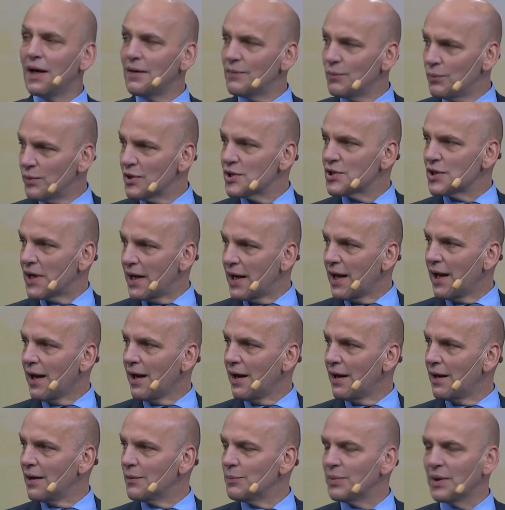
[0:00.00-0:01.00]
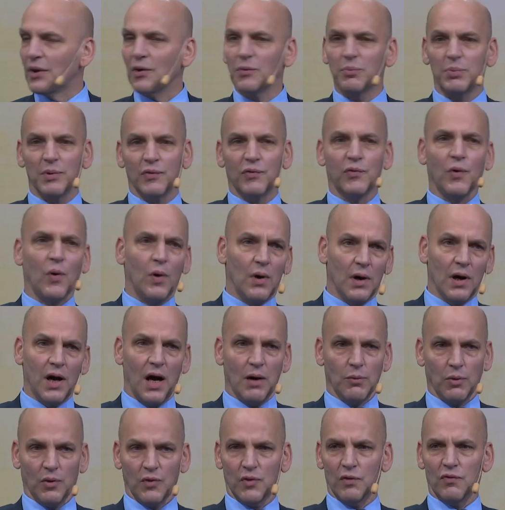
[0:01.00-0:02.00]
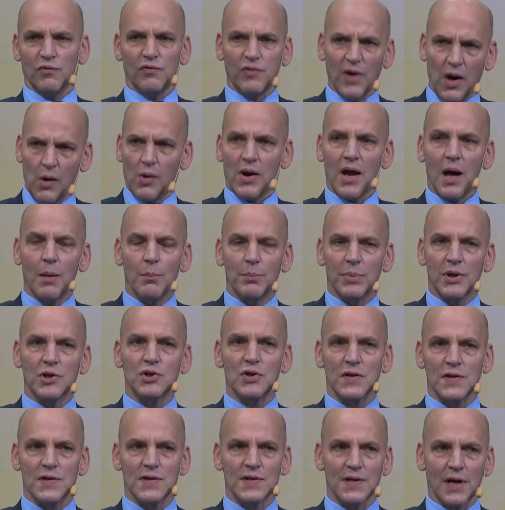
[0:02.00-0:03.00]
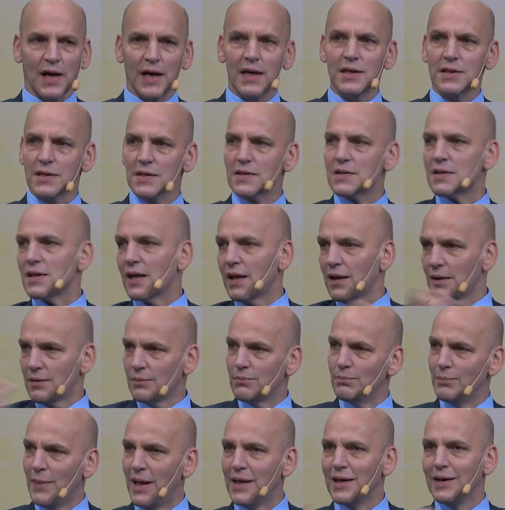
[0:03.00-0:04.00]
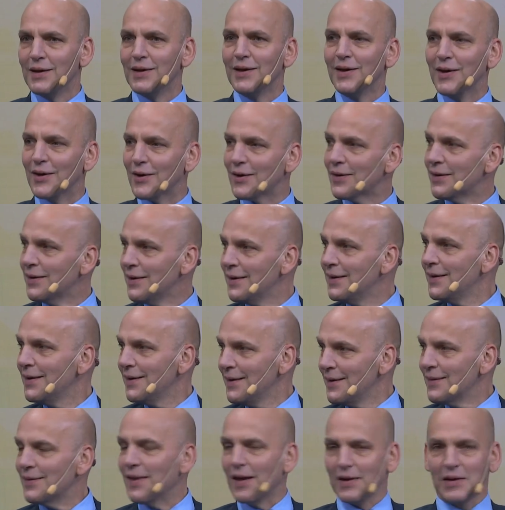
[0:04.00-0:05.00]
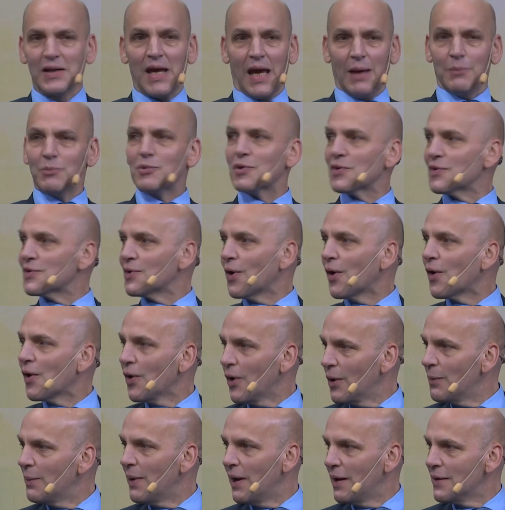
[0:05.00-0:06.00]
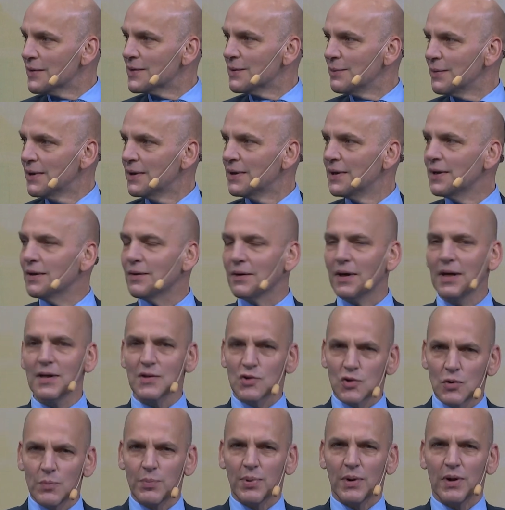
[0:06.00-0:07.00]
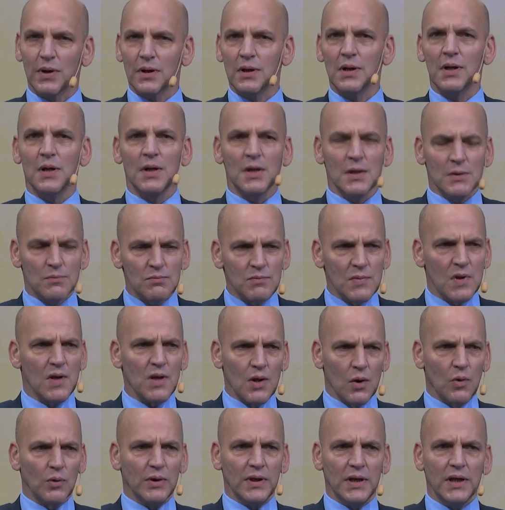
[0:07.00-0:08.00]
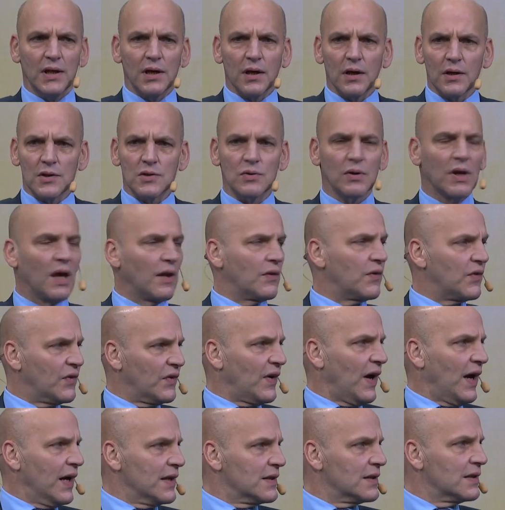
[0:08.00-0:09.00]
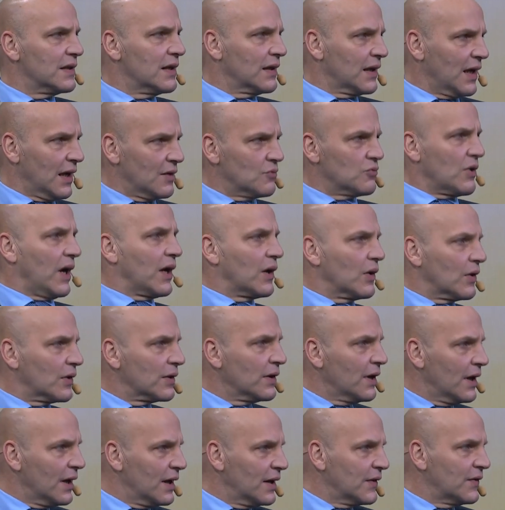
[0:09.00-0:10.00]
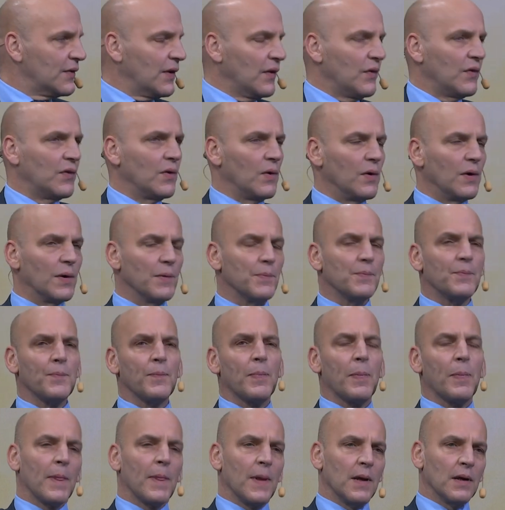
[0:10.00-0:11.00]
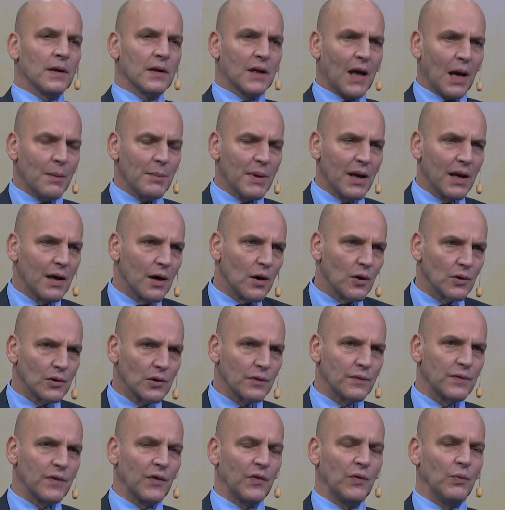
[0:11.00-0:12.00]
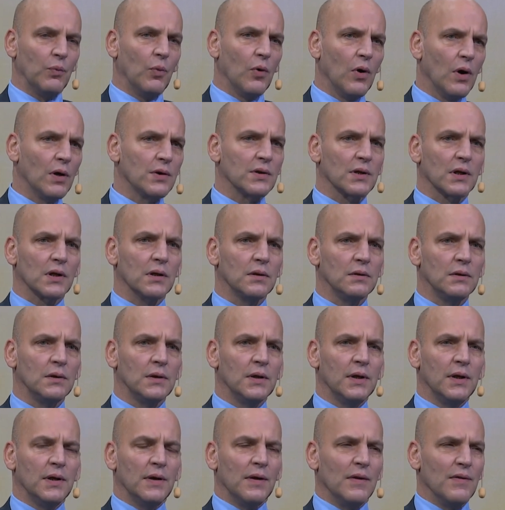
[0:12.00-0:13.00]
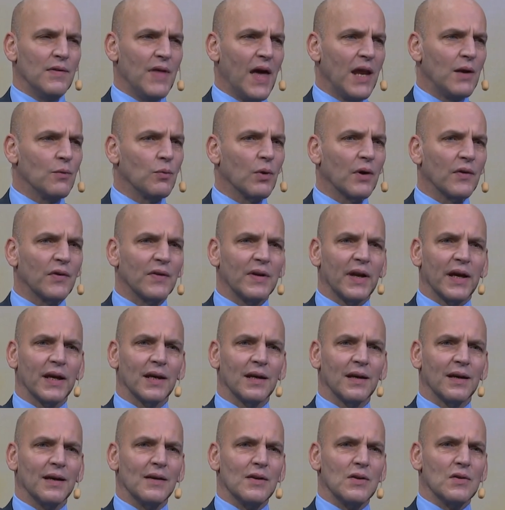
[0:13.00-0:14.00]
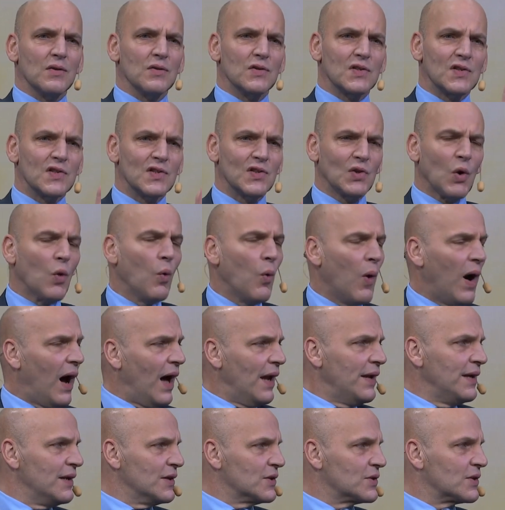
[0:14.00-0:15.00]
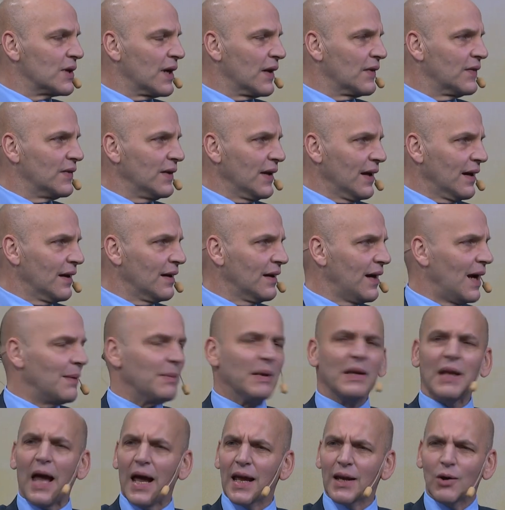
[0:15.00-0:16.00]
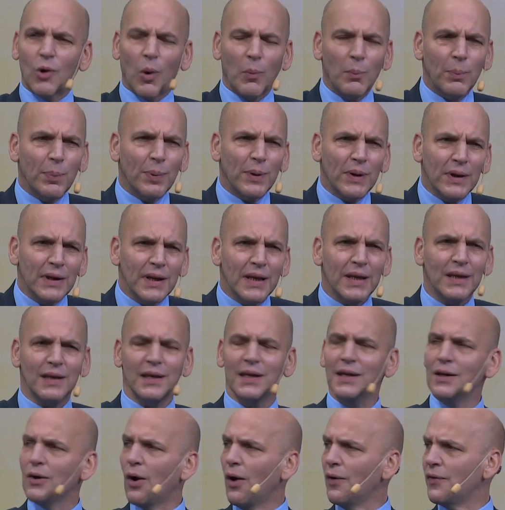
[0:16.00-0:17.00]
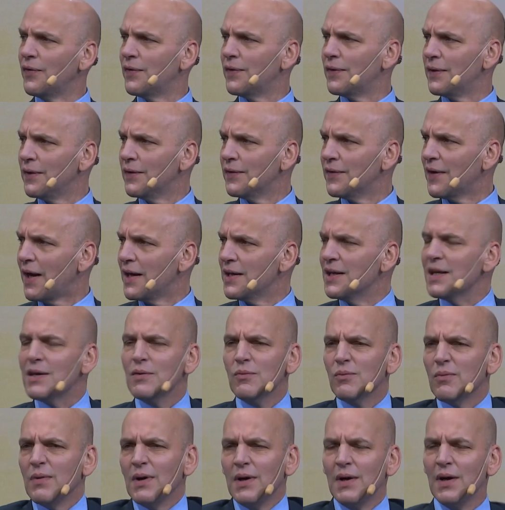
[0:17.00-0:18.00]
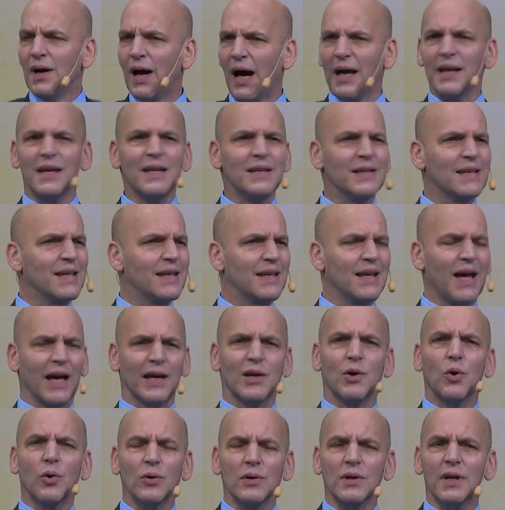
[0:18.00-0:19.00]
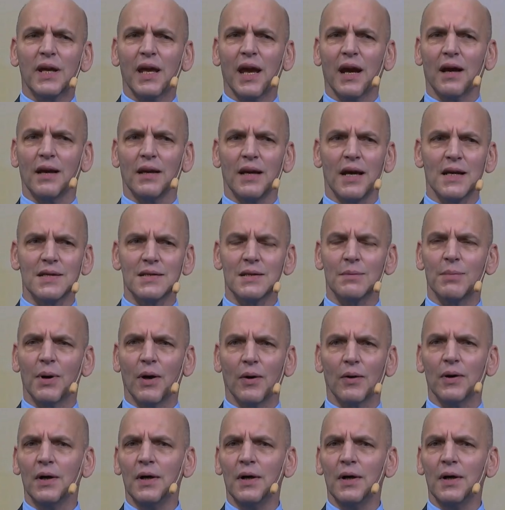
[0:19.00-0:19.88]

which I had, because before I was a very ambitious scientist, like many here, that came to Stockholm ultimately, right? Super, you know, eager to get cited and get recognized and so on. Coming out of this water, that was like so uninteresting. I mean, I completely lost this. I didn't, I didn't, I couldn't care less about